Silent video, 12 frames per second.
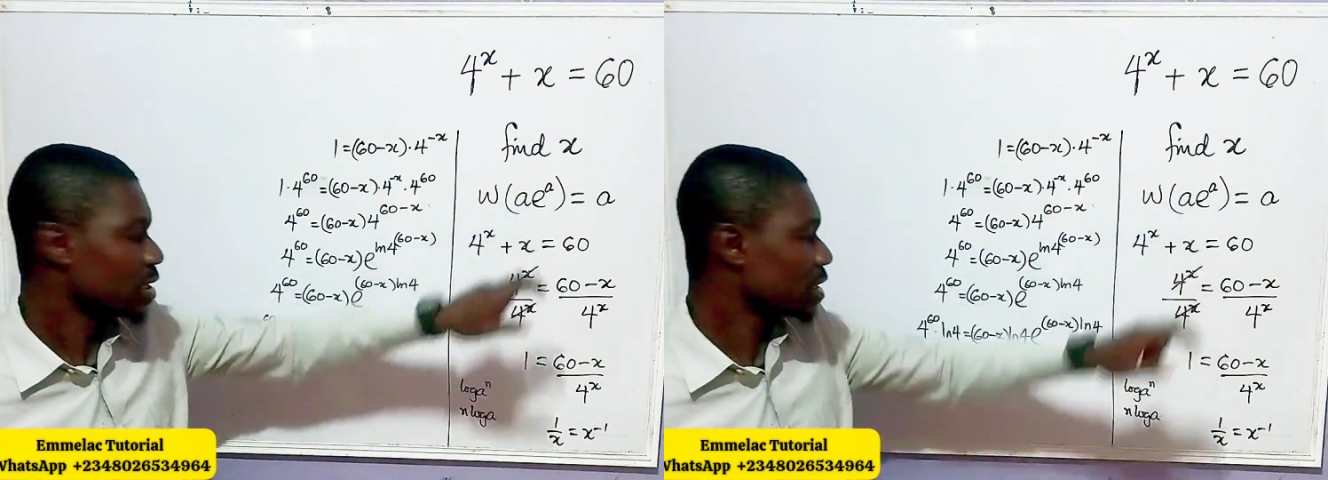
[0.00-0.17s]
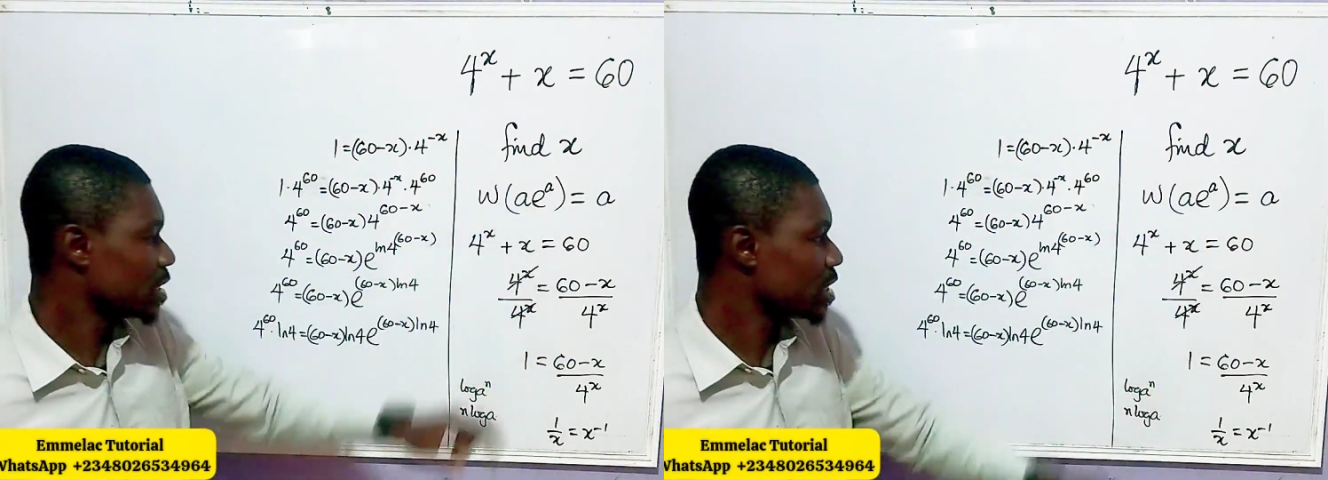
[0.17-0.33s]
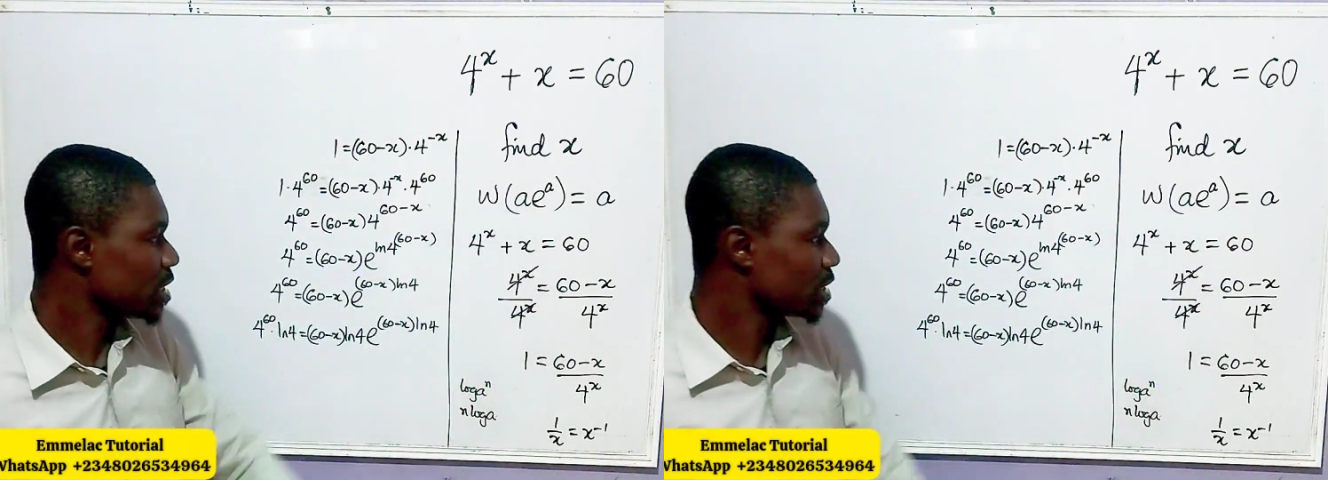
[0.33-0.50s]

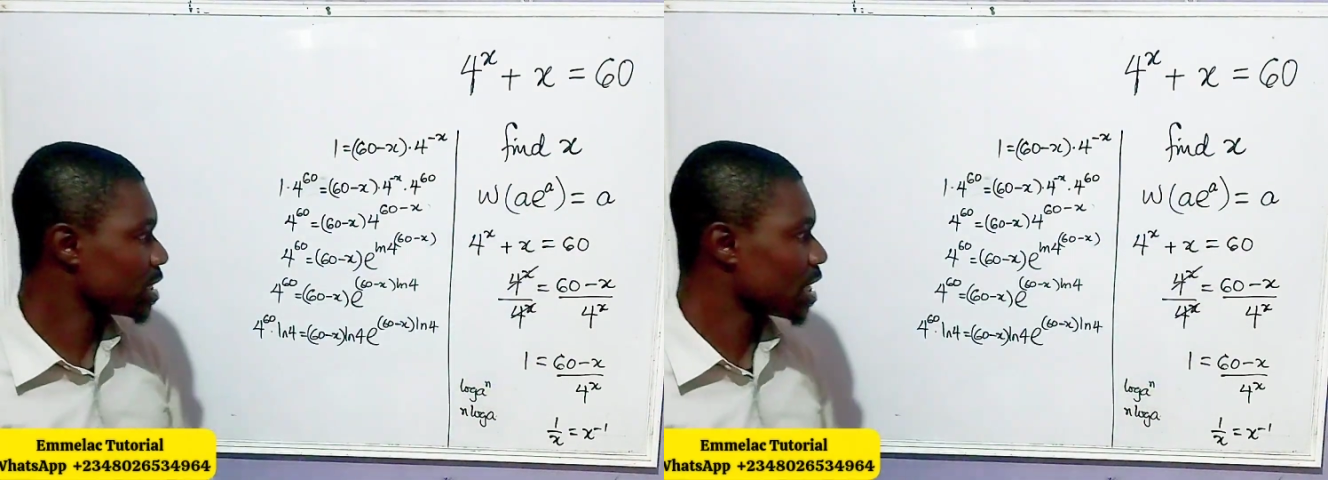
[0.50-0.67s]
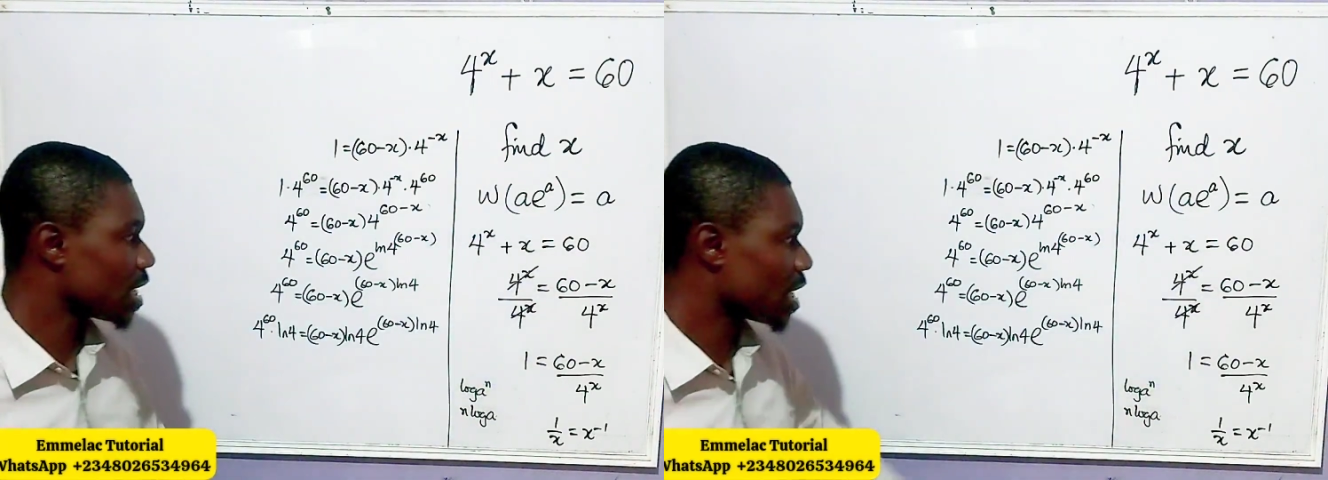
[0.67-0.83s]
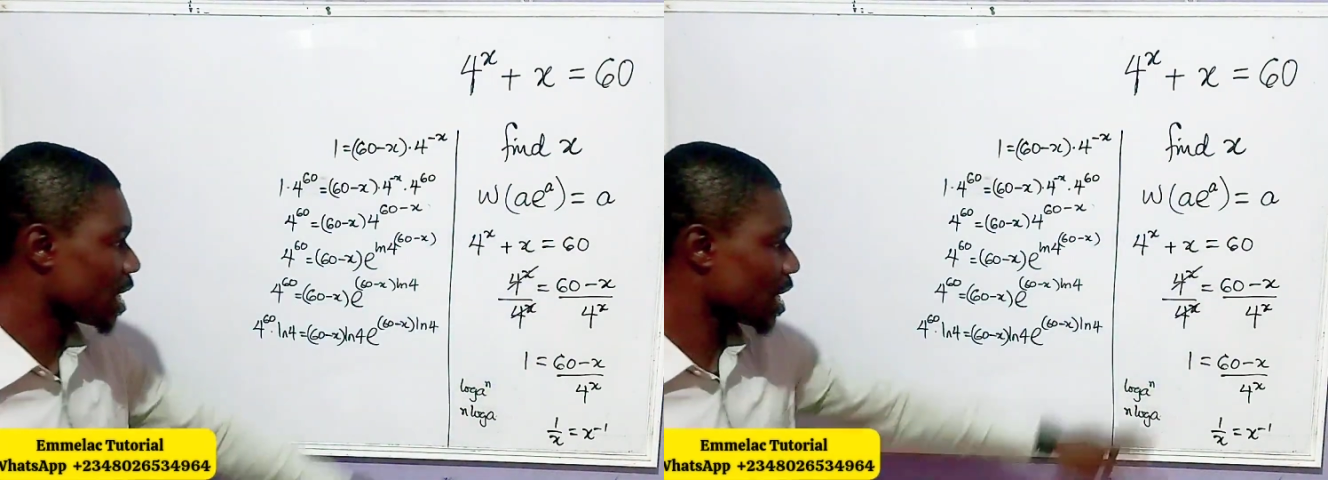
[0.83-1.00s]
this
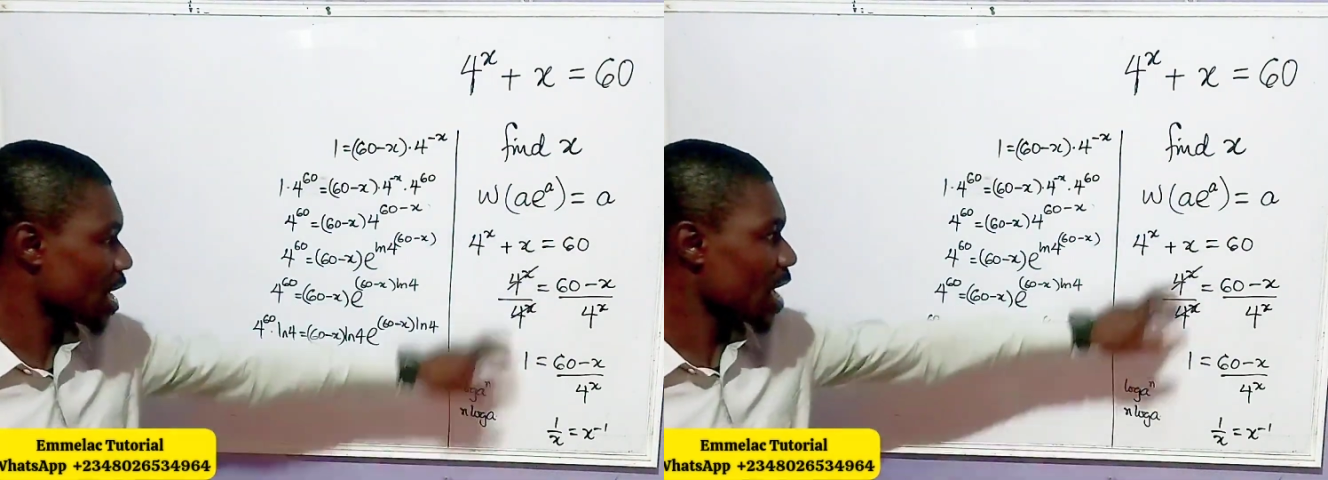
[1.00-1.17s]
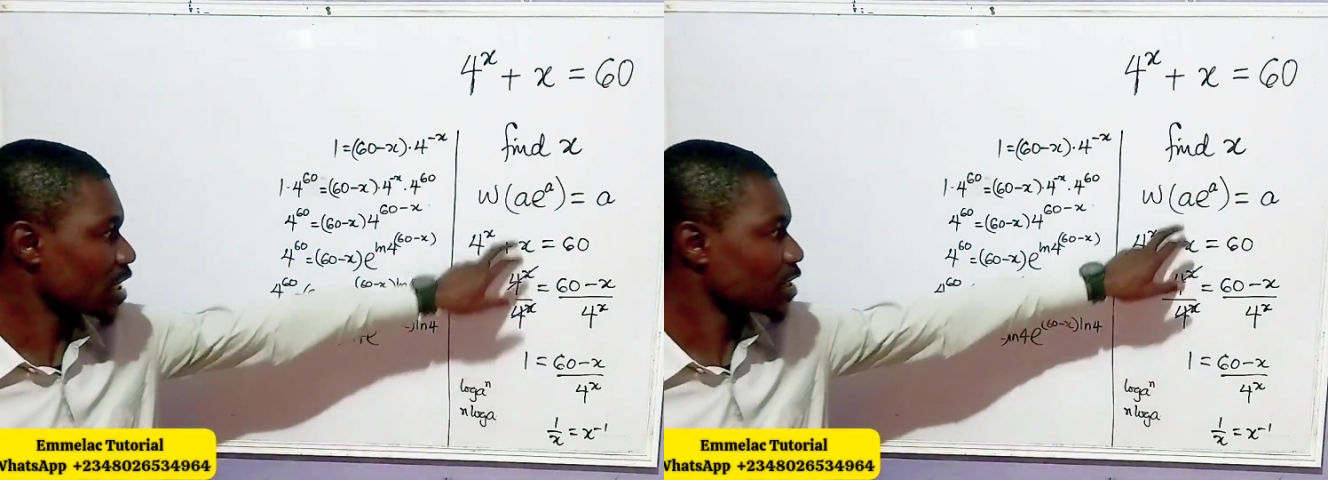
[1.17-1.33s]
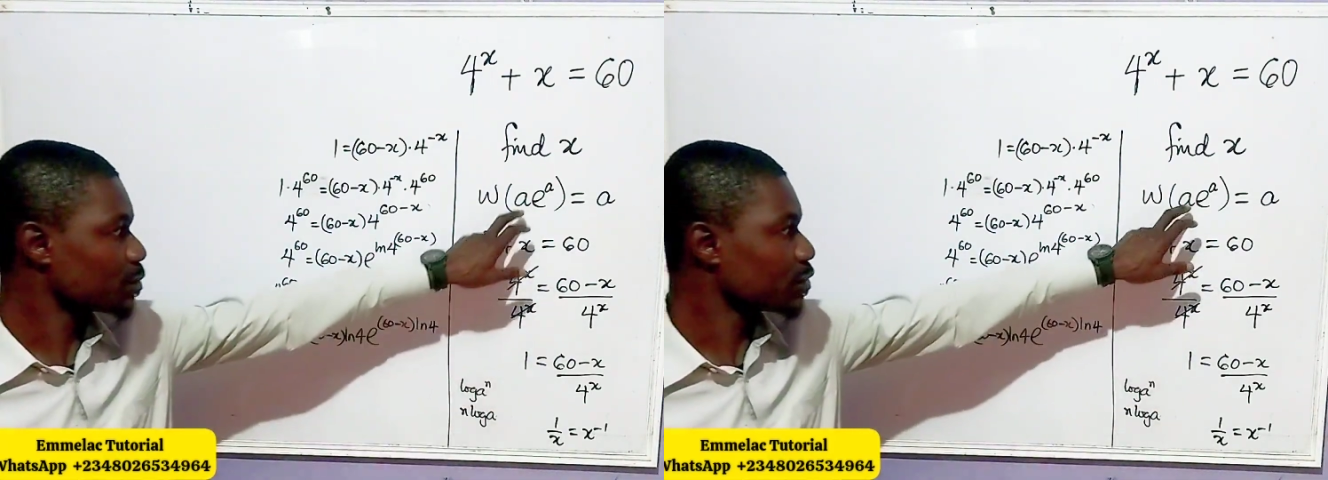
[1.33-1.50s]

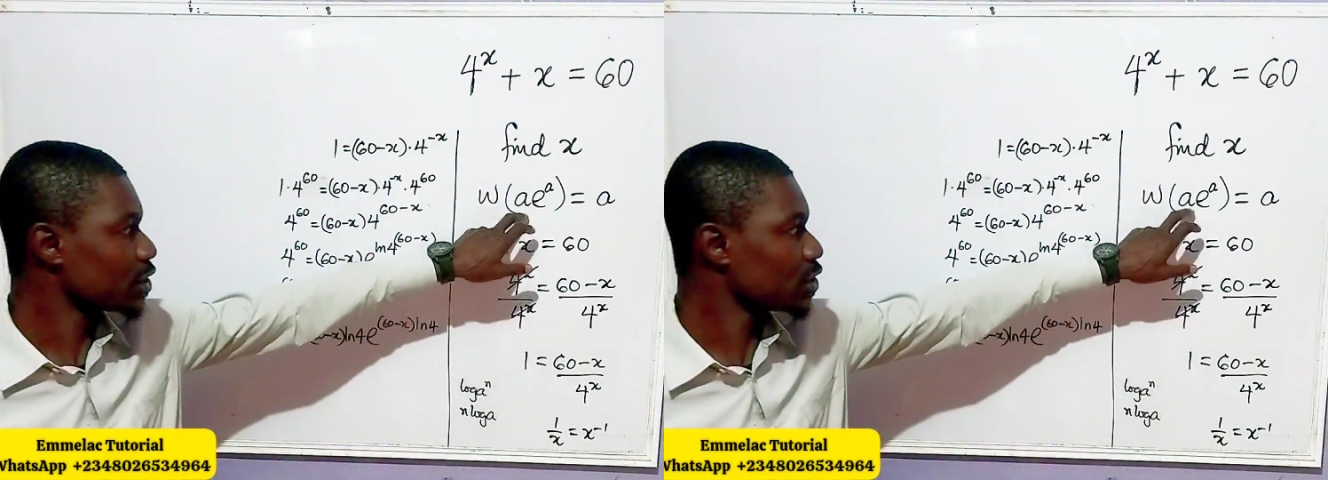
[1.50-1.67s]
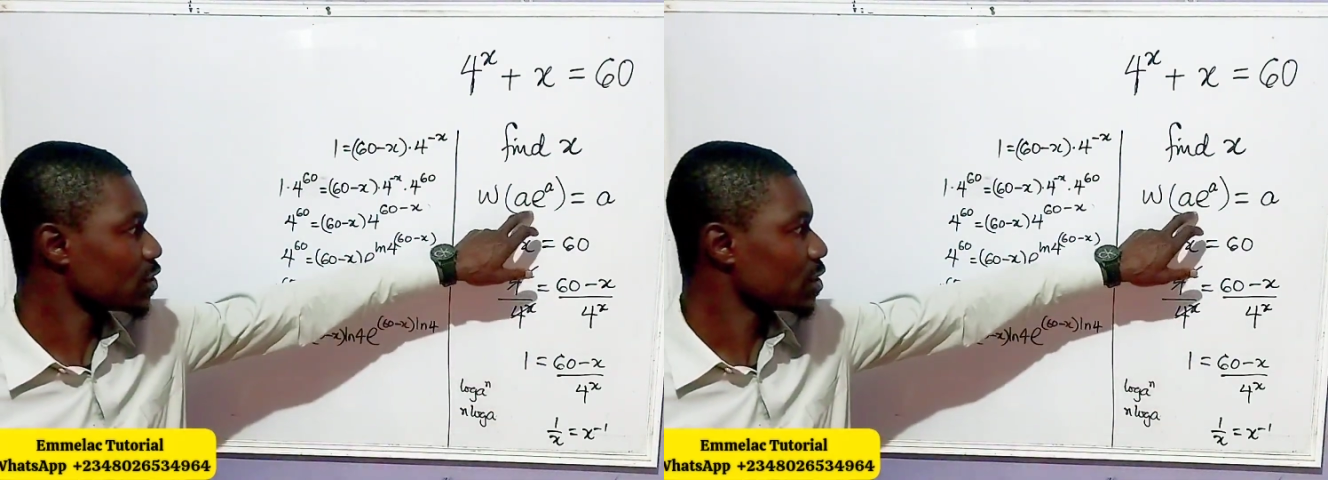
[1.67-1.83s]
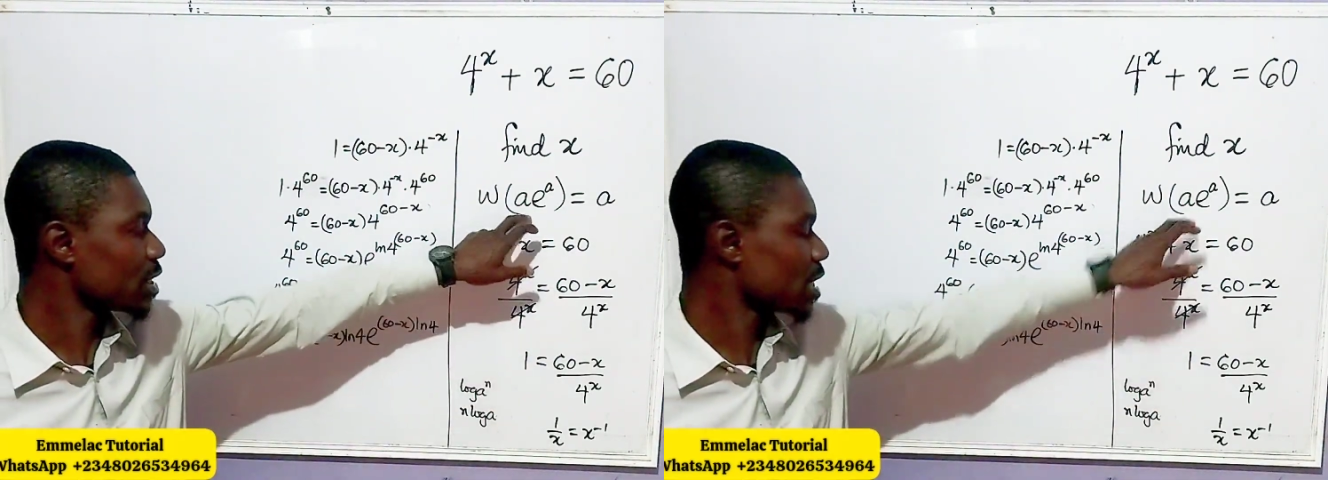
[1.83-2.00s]
expression